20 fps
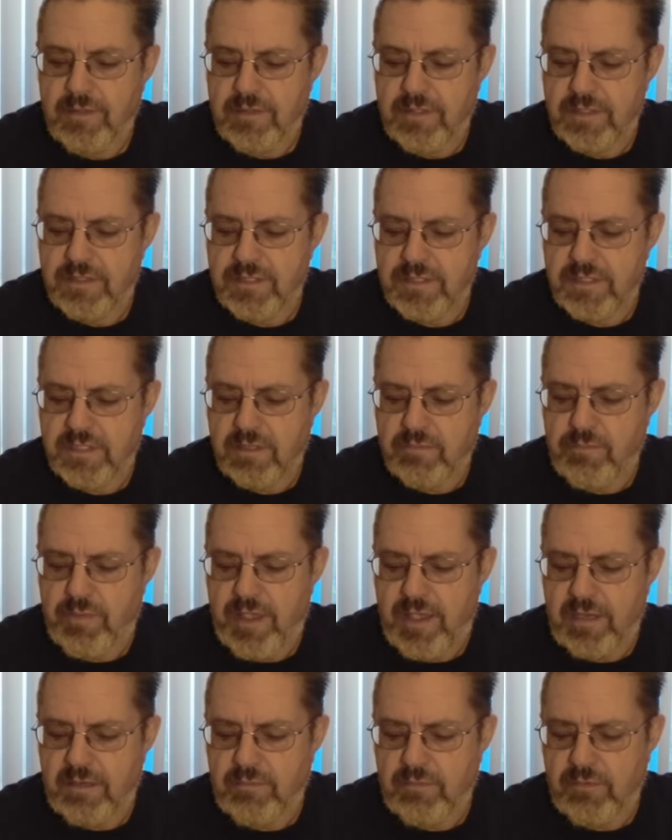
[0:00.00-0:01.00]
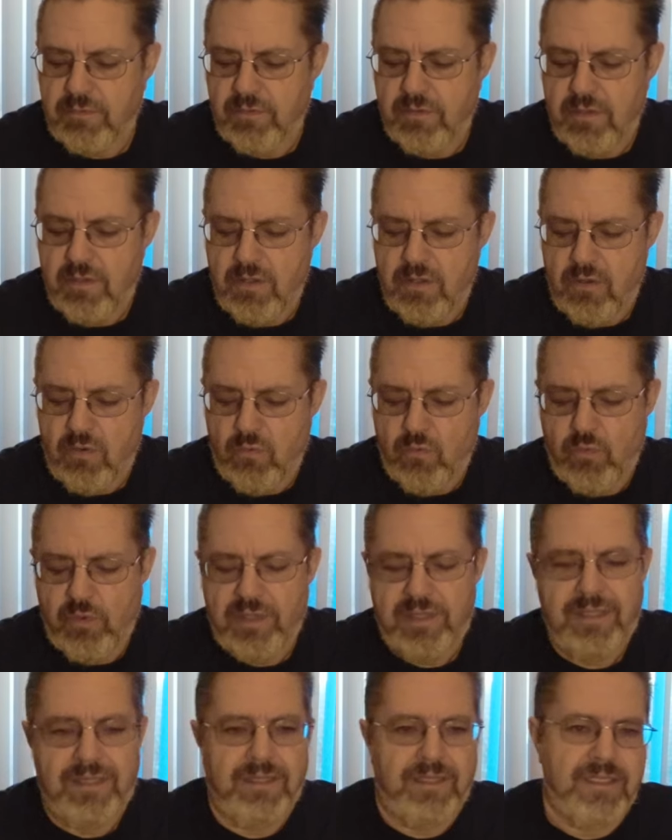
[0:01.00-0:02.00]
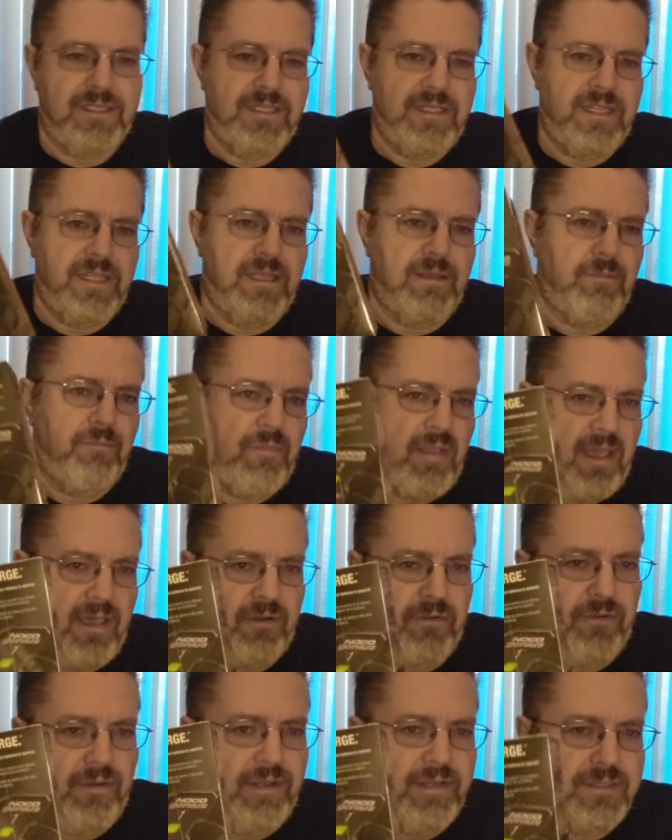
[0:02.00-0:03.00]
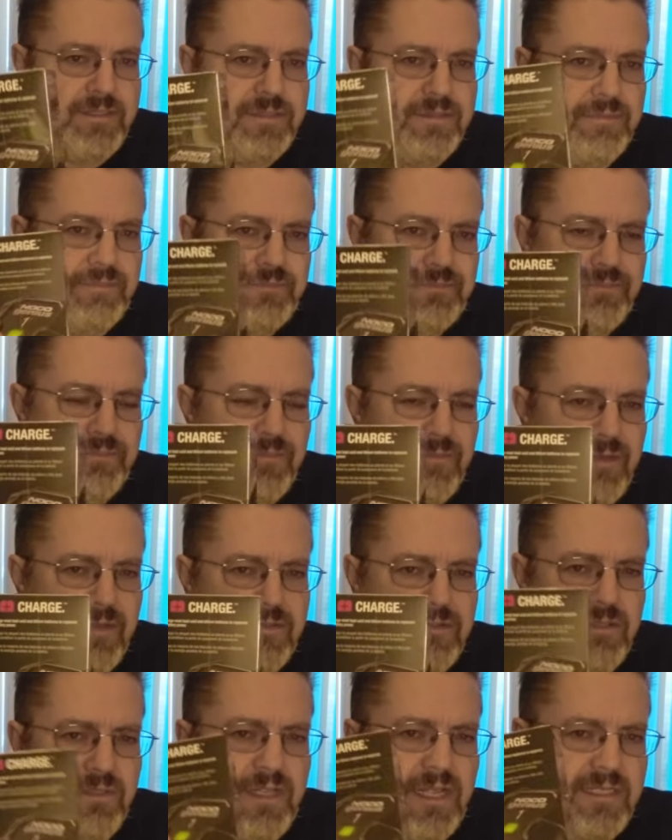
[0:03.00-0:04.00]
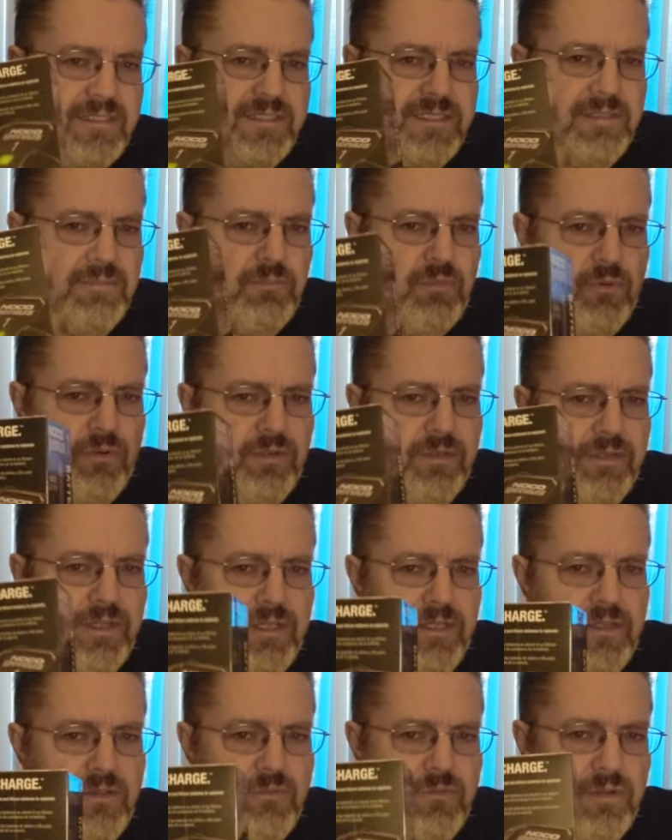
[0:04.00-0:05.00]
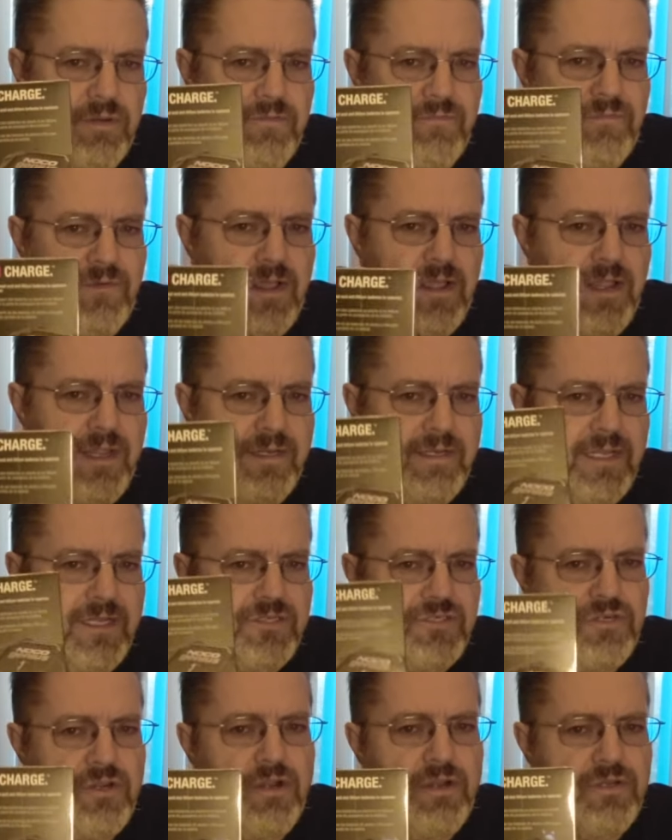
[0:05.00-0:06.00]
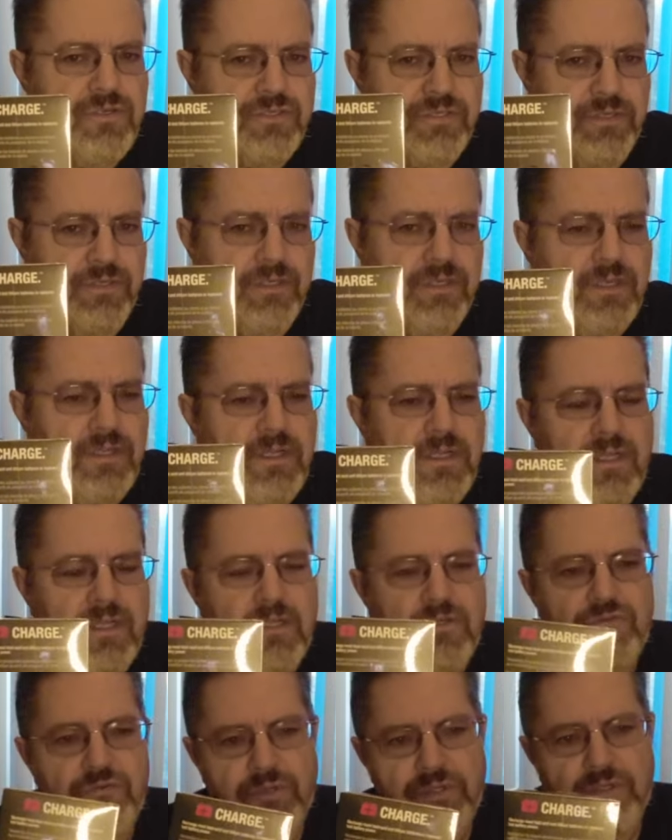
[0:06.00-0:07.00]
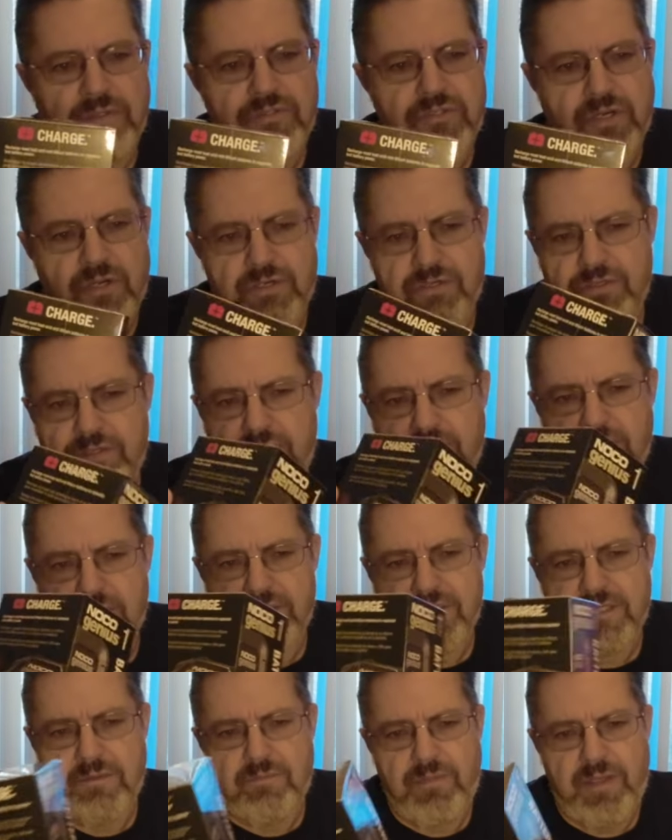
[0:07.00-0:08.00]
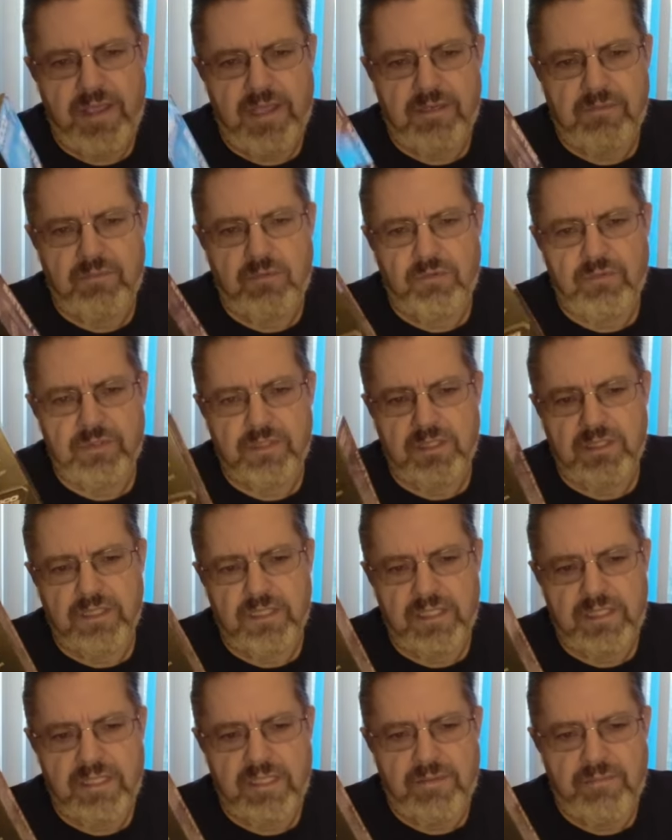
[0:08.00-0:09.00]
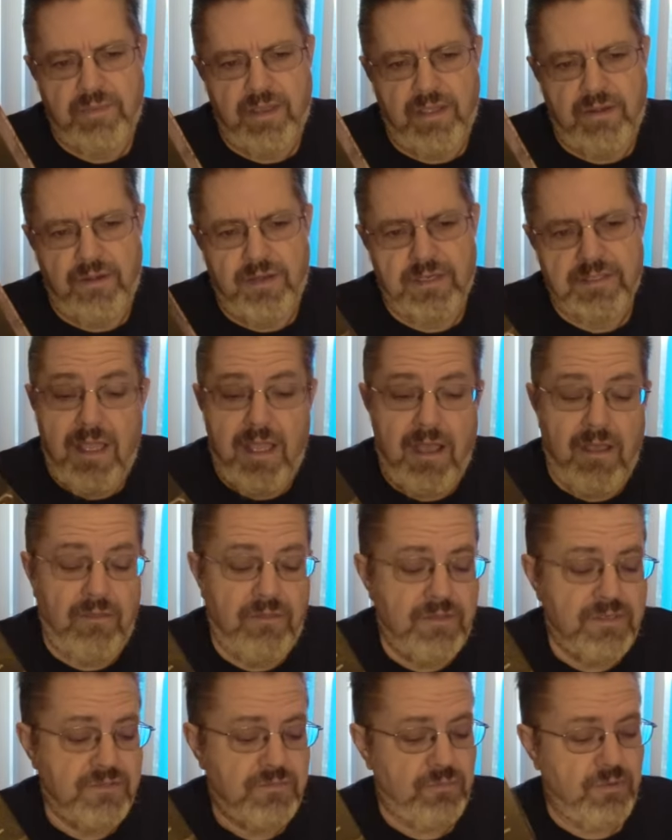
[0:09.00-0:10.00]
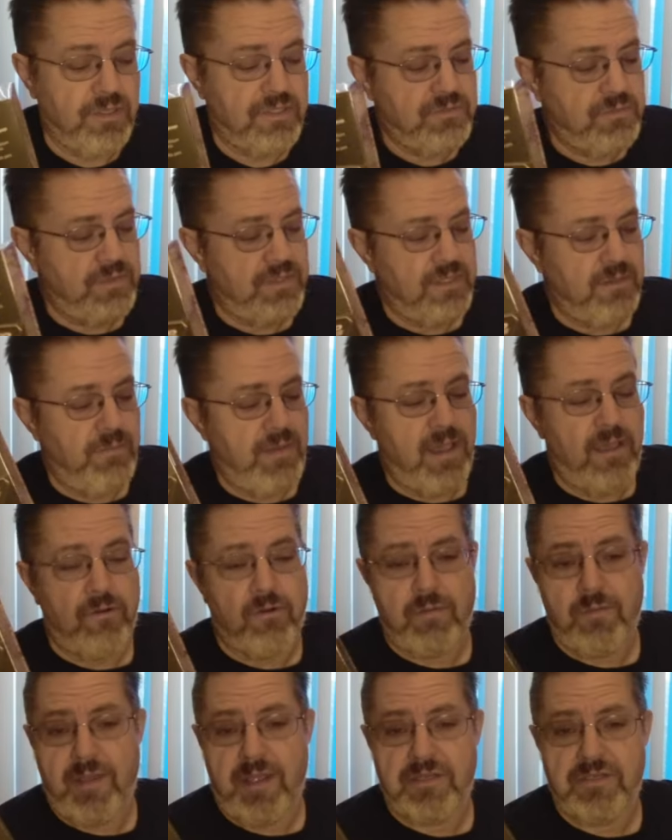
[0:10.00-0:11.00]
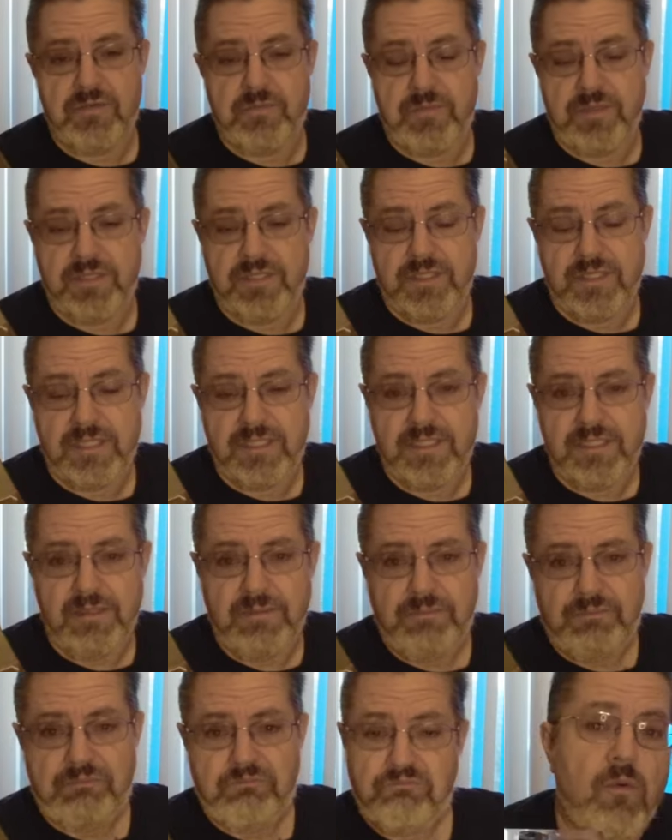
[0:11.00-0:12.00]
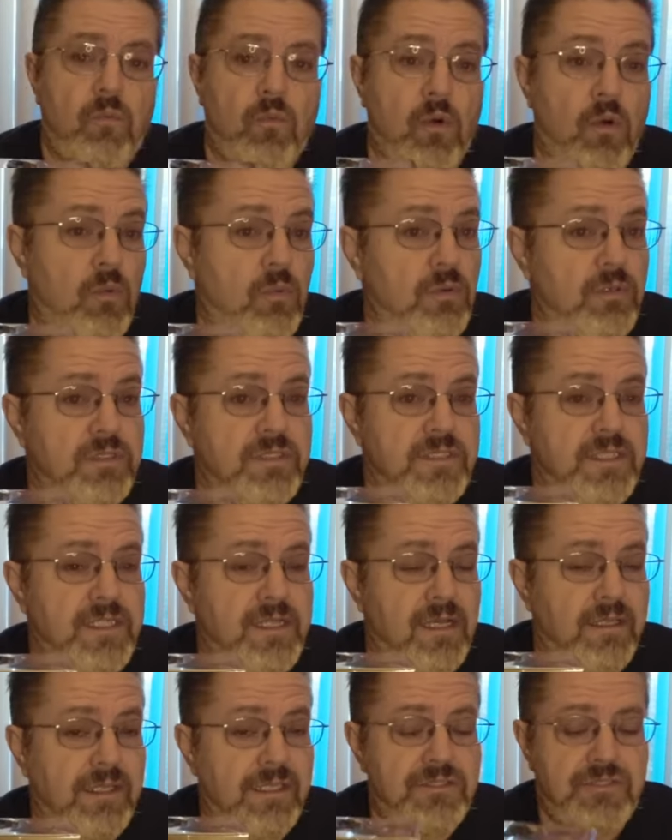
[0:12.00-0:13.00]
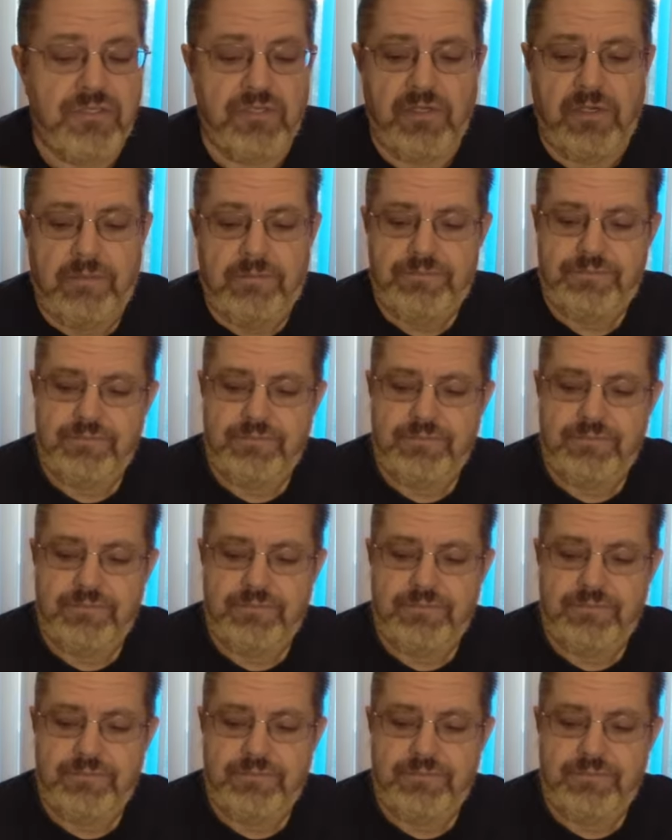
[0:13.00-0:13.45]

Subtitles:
This is compatible with lithium batteries. So that's the important thing. You want to find a charger, trickle charger, that is compatible with a lithium battery. How this works with the battery management system, well, we'll see. I'll let you know.